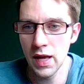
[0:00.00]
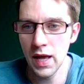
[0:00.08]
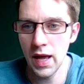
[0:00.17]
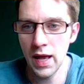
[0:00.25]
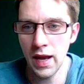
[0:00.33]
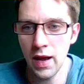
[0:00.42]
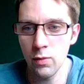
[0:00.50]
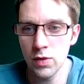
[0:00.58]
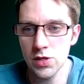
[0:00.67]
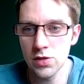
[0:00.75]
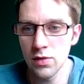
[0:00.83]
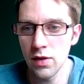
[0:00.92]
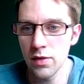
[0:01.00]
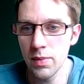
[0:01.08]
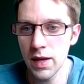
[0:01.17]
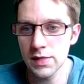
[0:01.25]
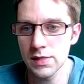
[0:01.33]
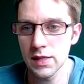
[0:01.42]
and I wish you all the
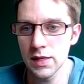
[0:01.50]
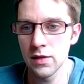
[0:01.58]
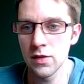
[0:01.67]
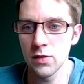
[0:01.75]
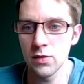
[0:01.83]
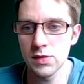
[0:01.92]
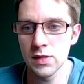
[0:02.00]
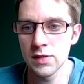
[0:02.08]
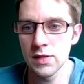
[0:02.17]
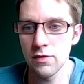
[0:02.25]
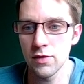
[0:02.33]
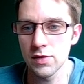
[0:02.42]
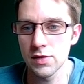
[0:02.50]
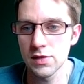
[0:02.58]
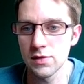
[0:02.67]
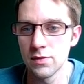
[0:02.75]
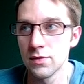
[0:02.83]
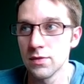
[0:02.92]
best in those endeavors.
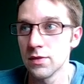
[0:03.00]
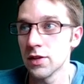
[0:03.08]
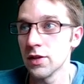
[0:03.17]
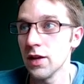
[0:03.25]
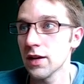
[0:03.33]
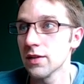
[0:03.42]
Good luck.